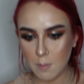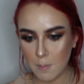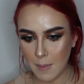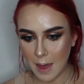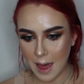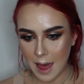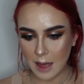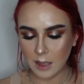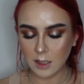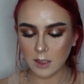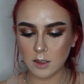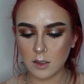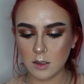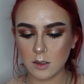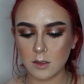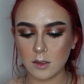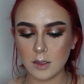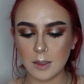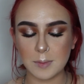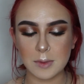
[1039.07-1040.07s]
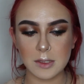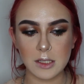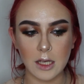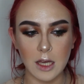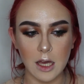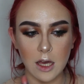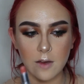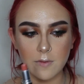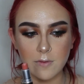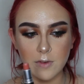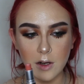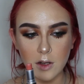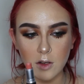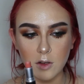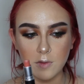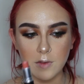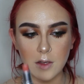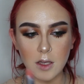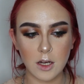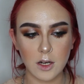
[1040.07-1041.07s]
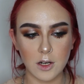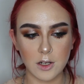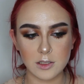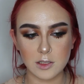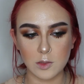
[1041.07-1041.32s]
MAC lipstick I have right over here.